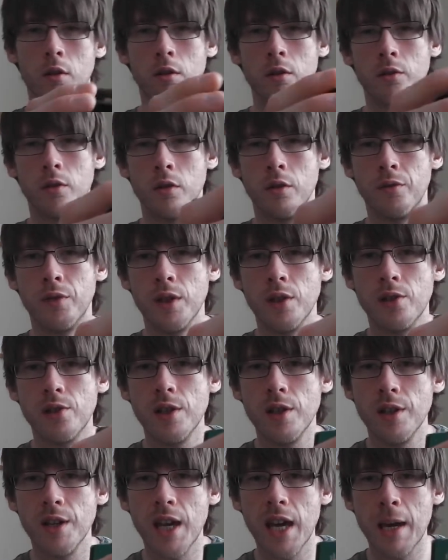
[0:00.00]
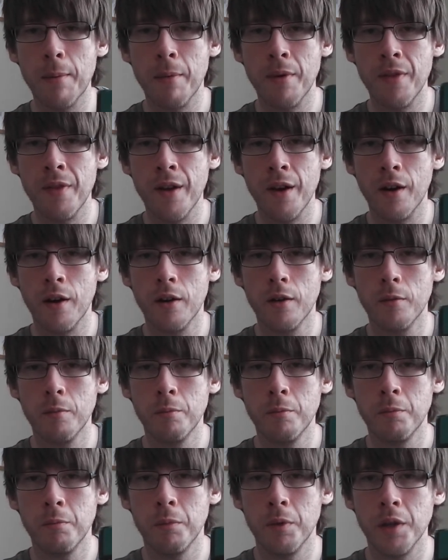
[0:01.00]
Don't know if you can see the game in there,
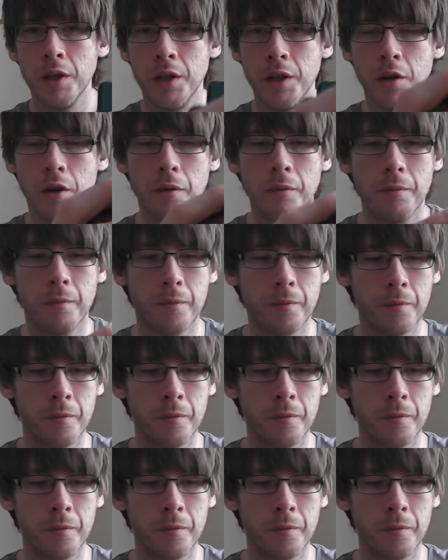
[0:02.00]
but there you go.